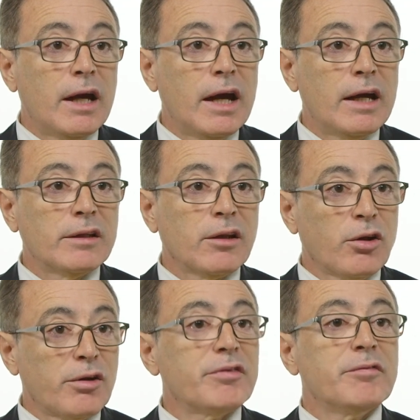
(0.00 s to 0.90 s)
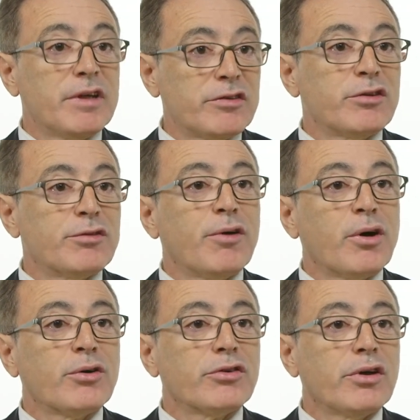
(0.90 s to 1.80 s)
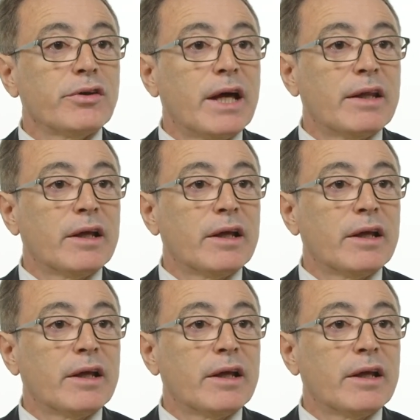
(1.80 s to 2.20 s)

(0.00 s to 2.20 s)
And a lot of investors focus on that.